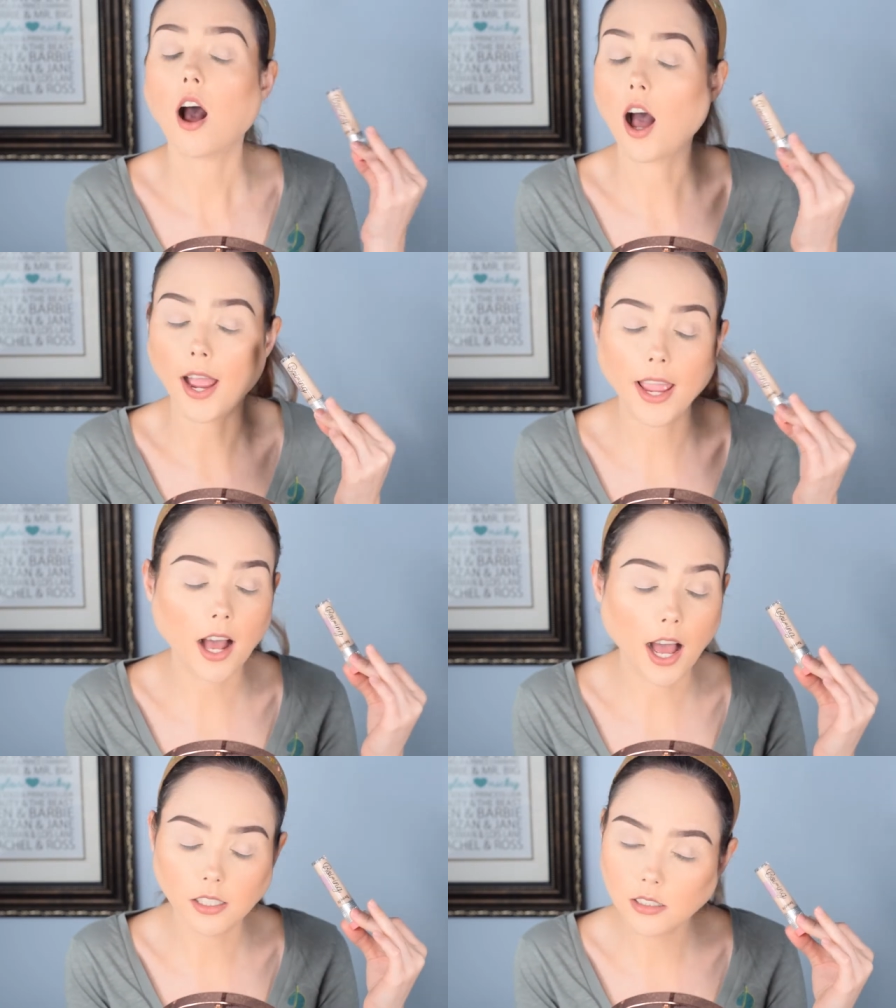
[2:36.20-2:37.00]
I,
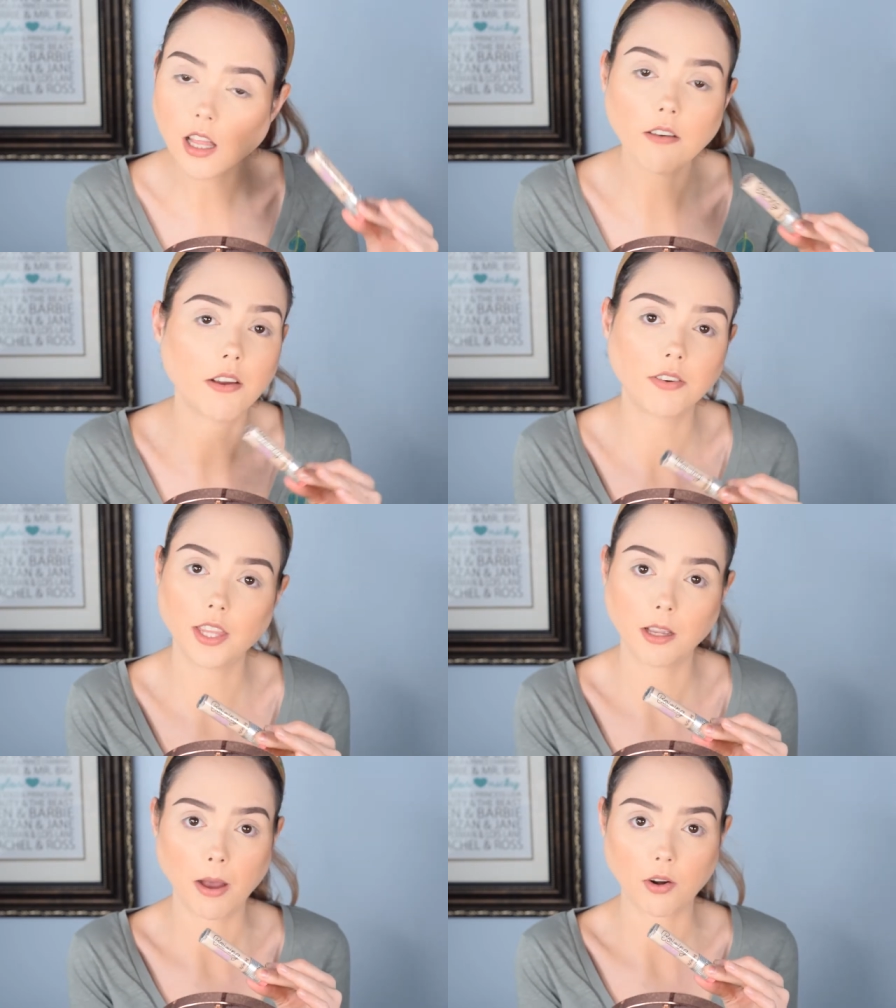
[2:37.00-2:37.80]
I love
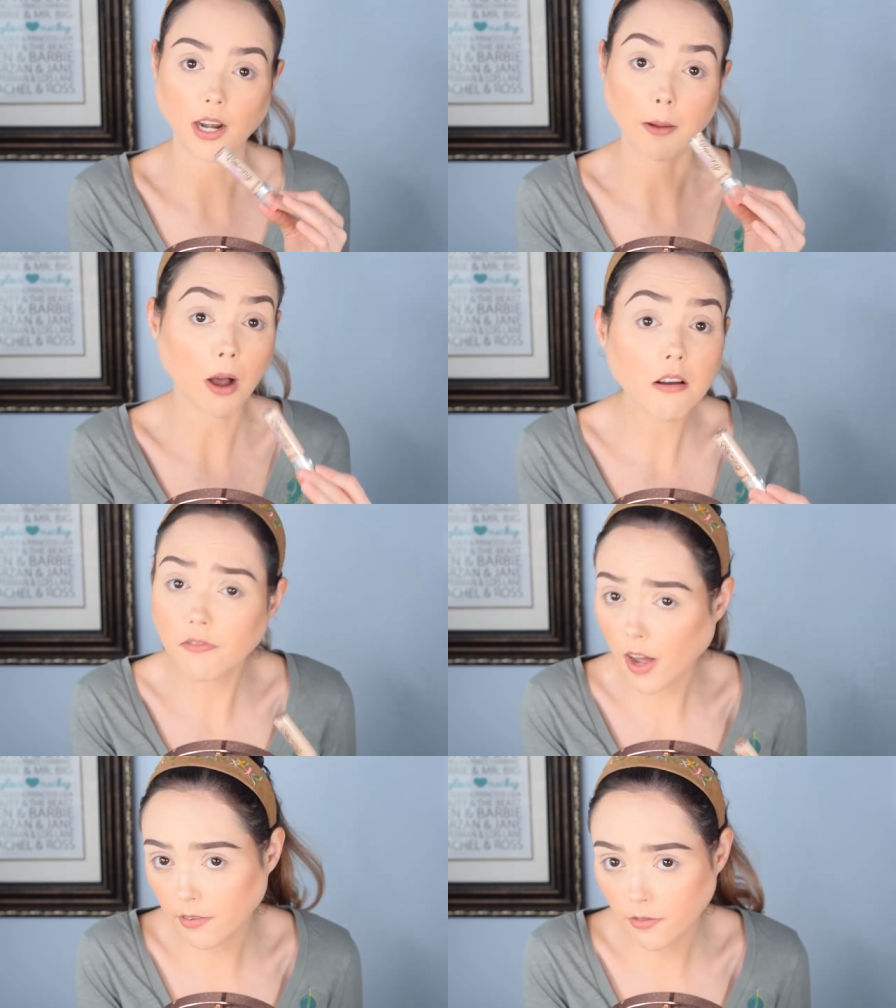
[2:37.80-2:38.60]
everything about it. I
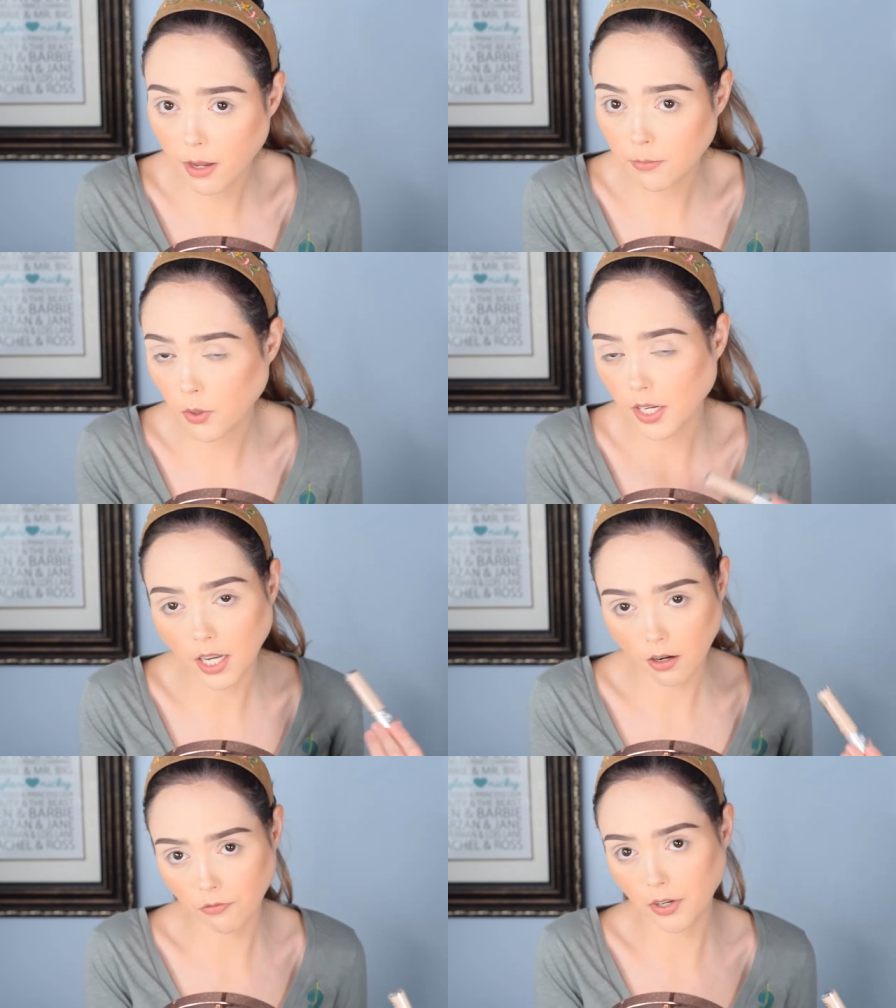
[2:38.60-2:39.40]
bought five of them so I could
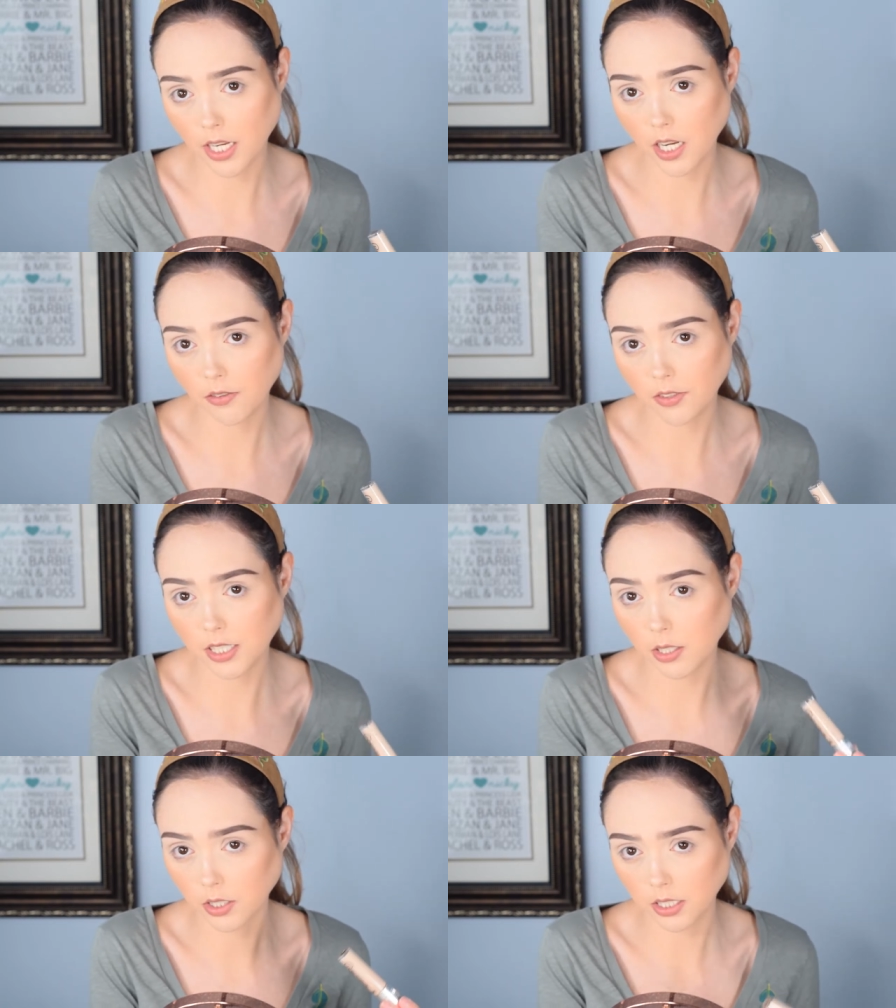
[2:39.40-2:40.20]
get a free gift
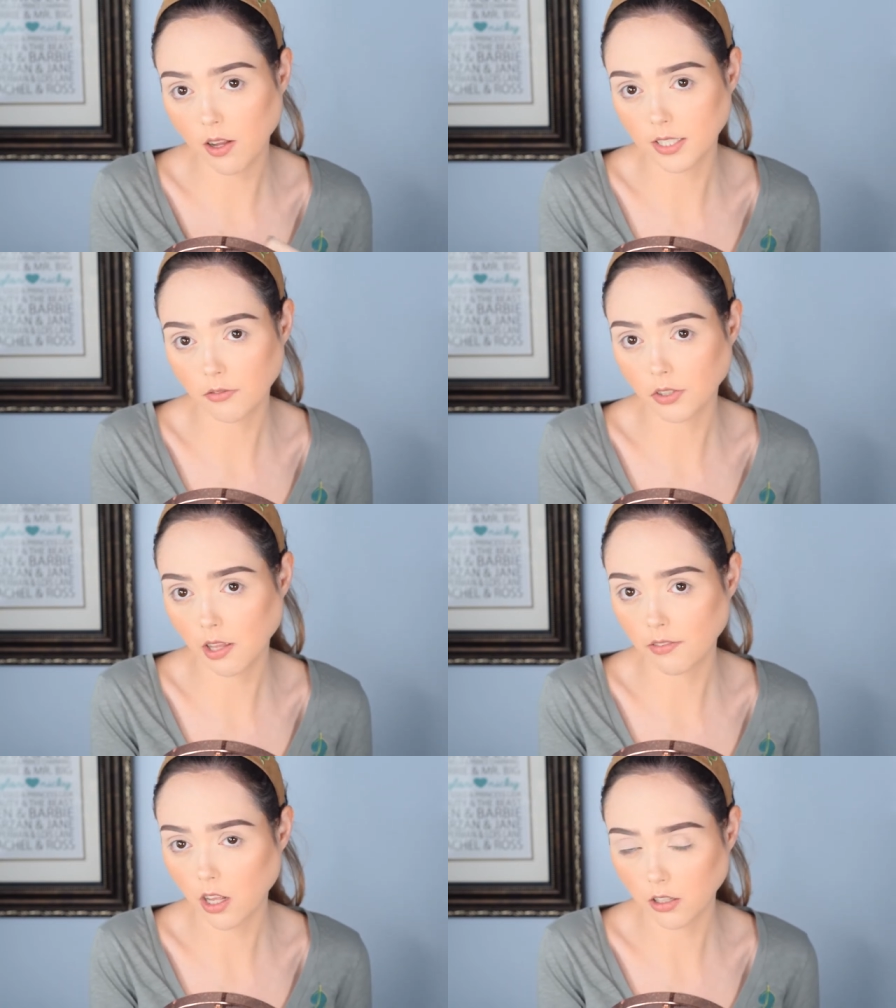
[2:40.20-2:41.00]
because they were on sale for
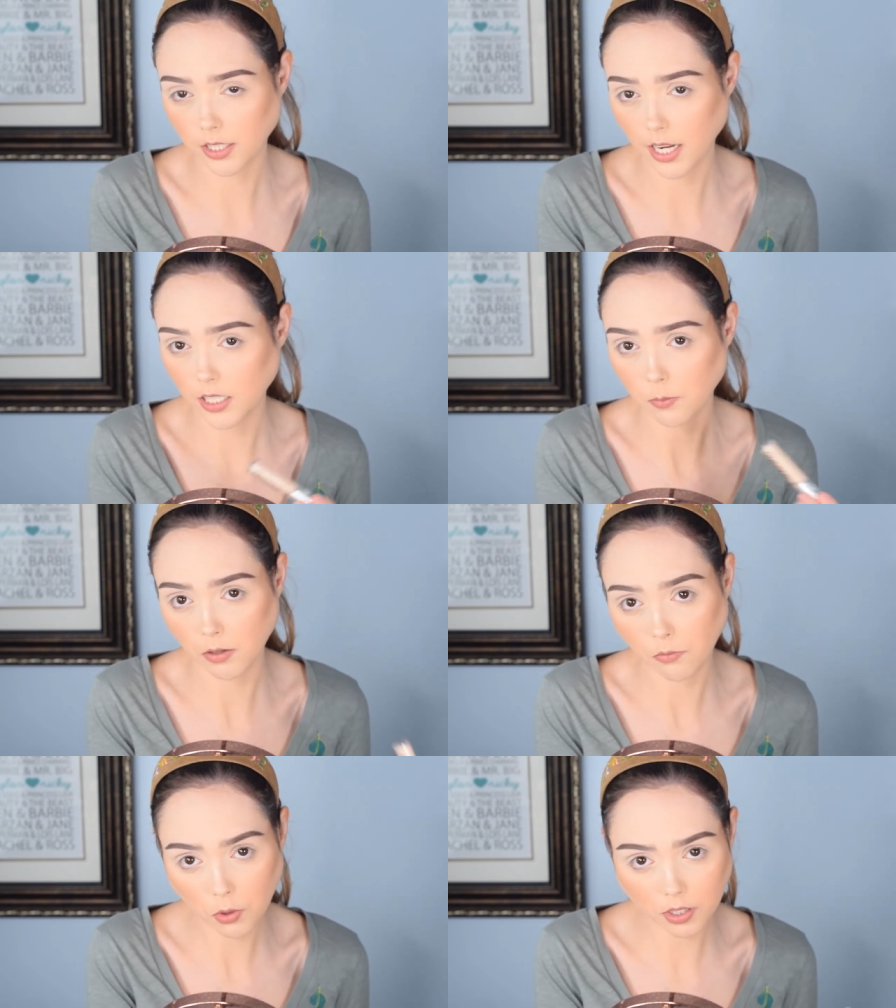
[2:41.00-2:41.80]
$11. I had to
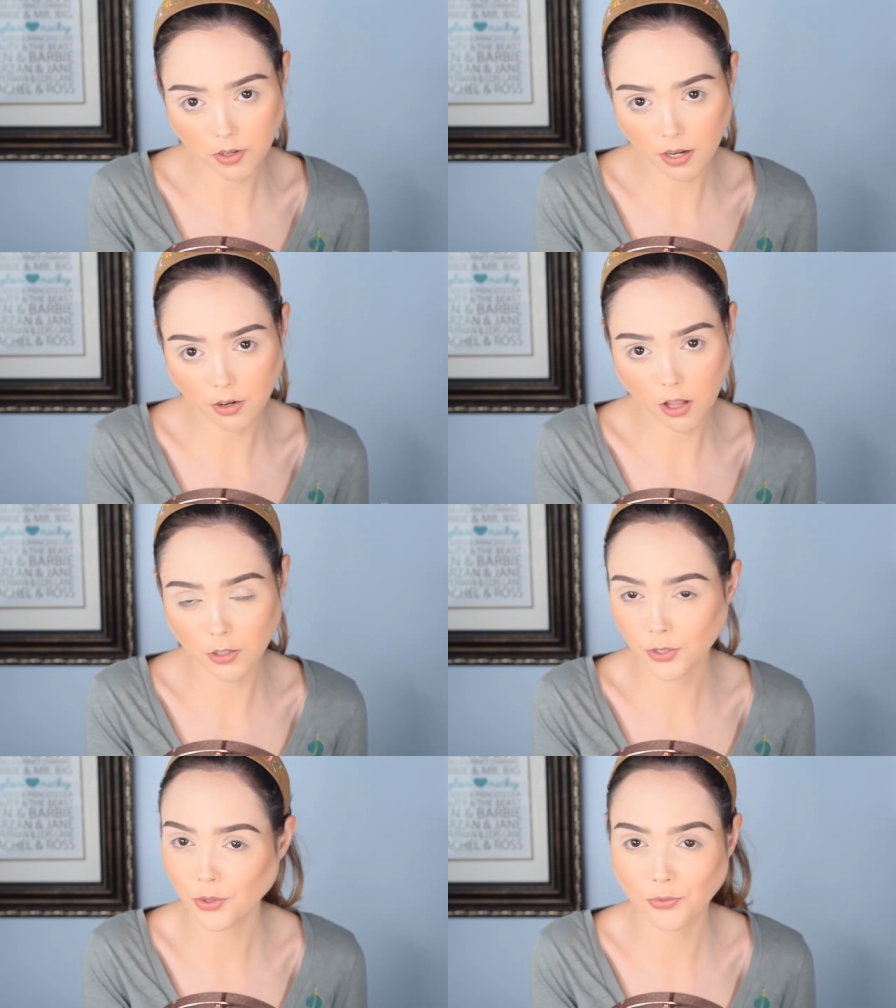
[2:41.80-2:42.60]
spend
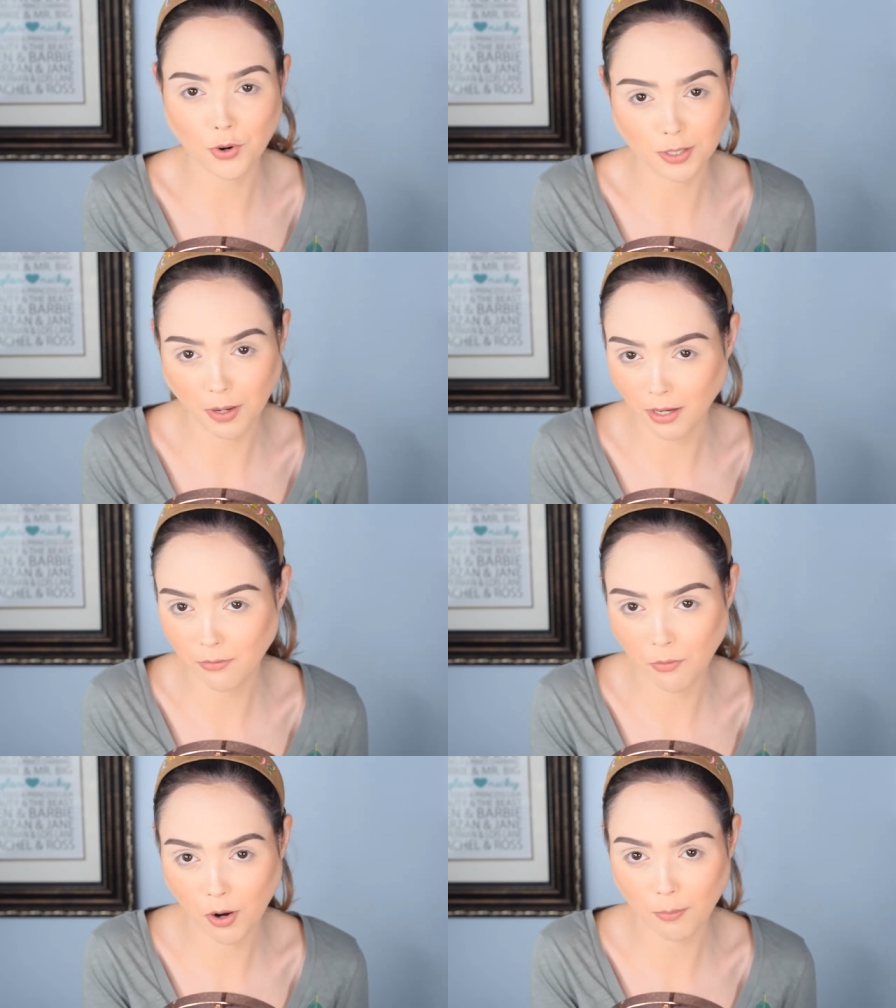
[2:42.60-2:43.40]
$45. So of course buying
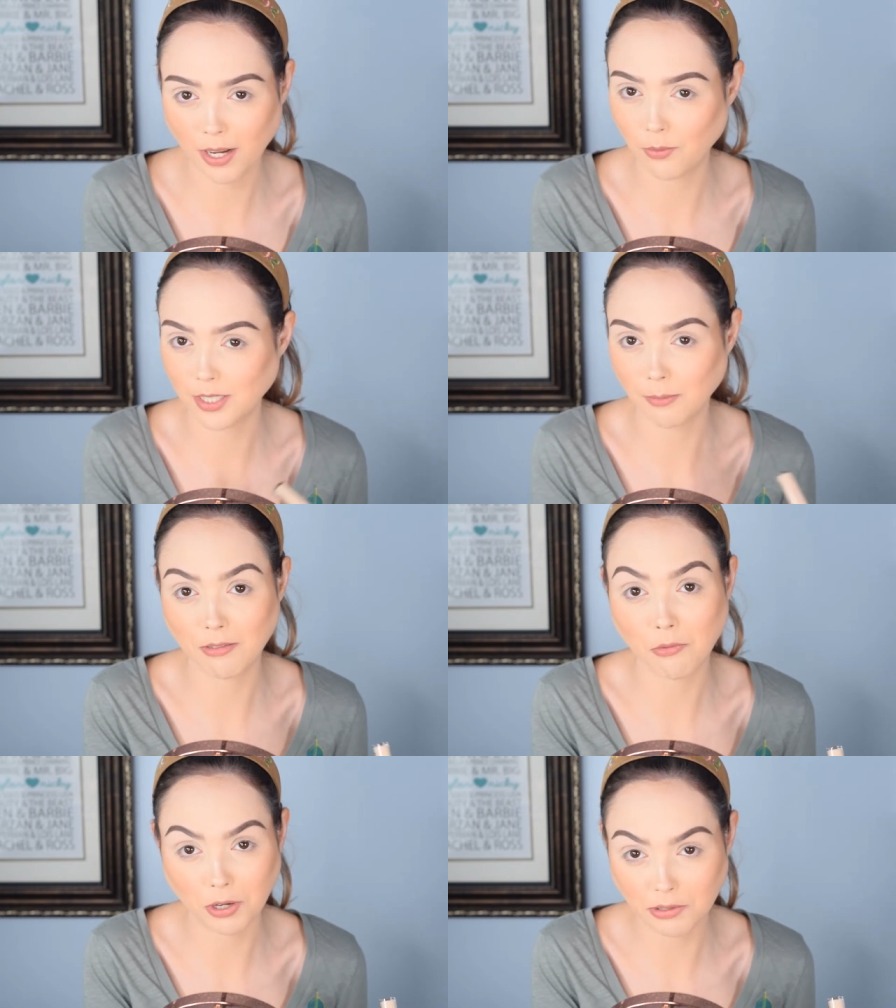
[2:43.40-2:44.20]
four meant it was gonna be
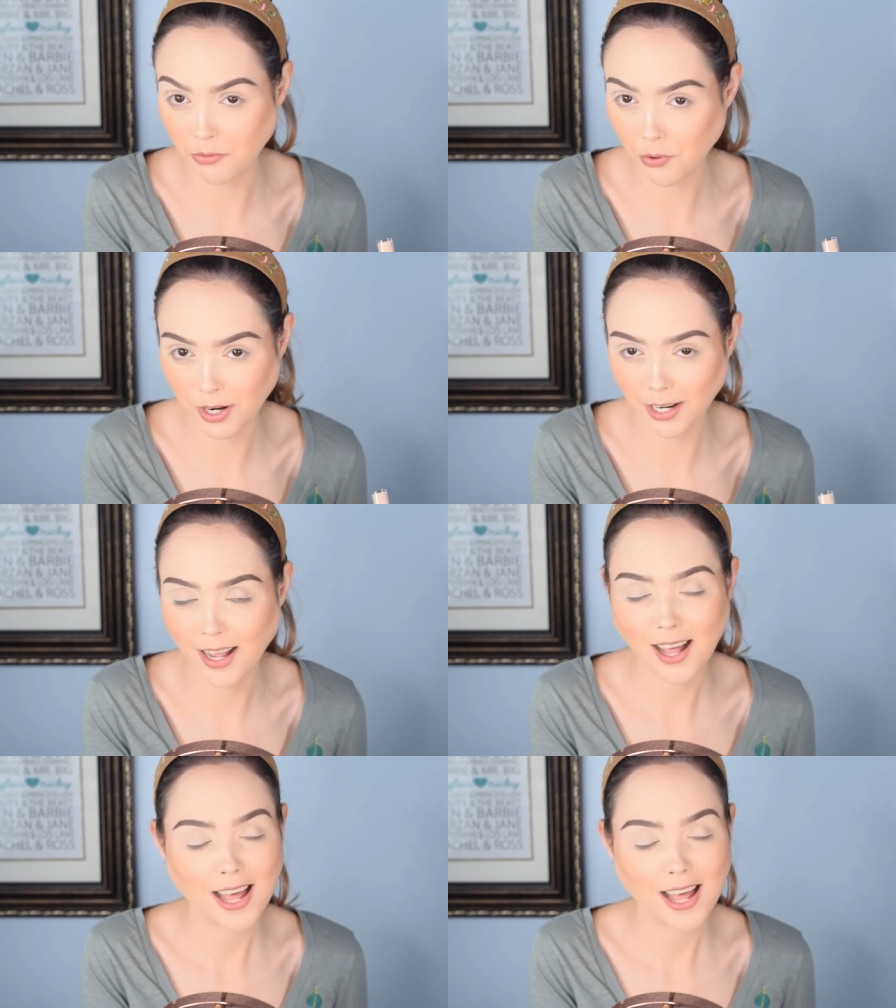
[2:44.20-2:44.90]
44.